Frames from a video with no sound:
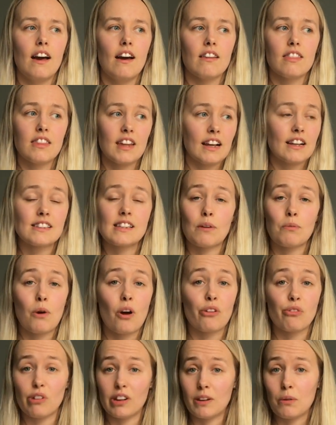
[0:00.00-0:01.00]
things that
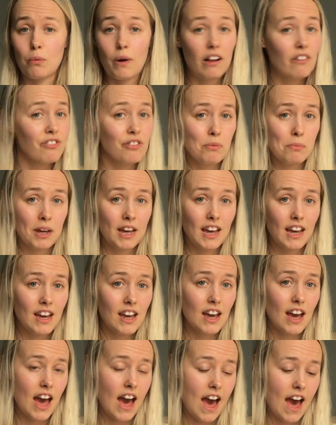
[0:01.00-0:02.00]
worked really well for
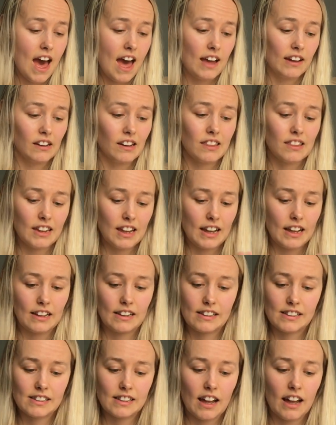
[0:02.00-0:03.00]
me and
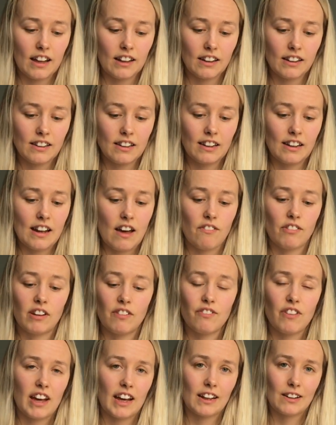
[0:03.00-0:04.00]
things that didn't have an
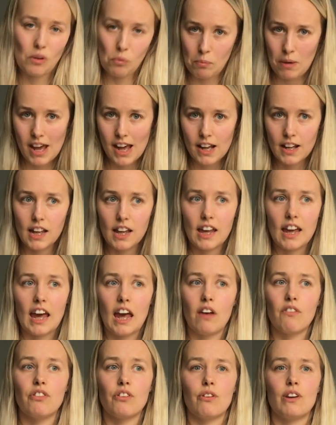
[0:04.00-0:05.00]
effect on me,
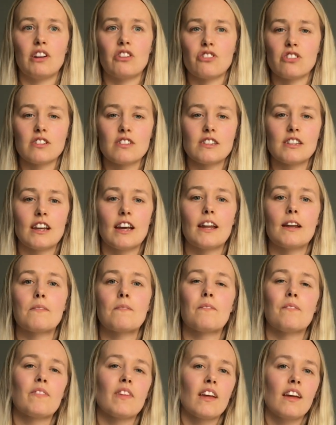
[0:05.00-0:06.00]
if you're interested.
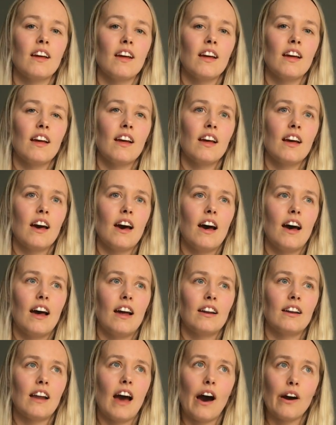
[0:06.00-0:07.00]

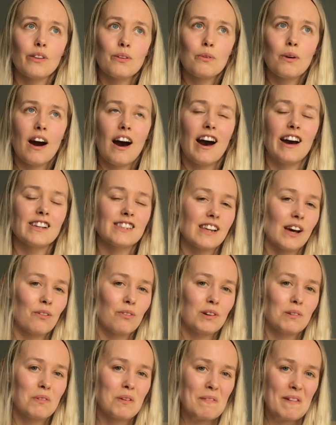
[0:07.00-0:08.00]
And otherwise, I
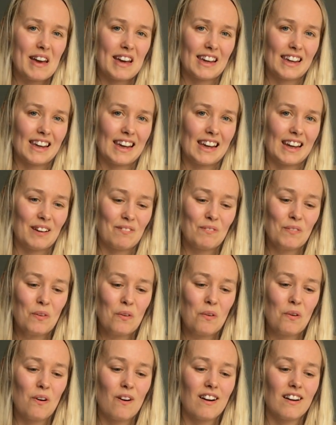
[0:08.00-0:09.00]
will be making
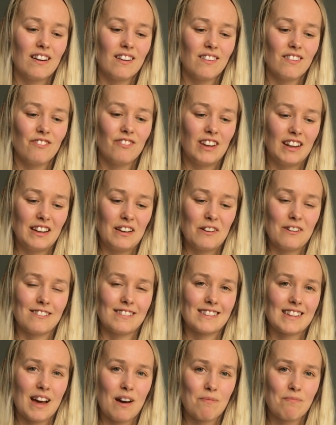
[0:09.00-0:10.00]
more
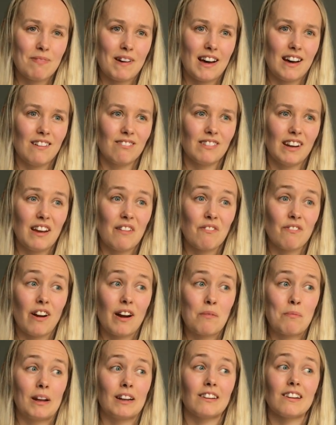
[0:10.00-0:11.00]
videos about
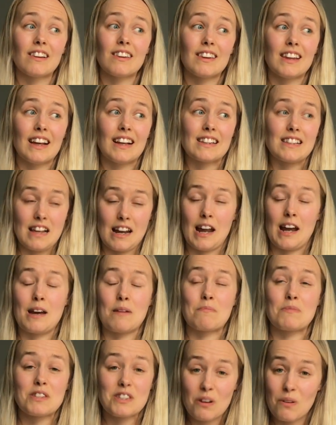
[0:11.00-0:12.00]
environmental things, and I am
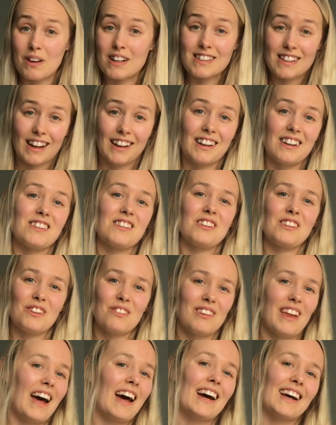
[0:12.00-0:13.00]
so excited to do
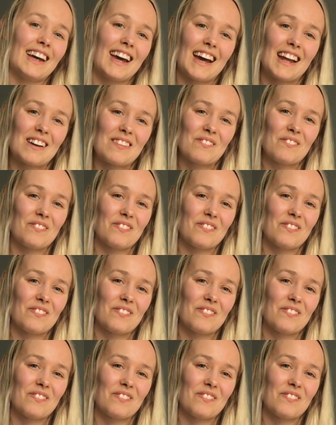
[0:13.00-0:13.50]
that again.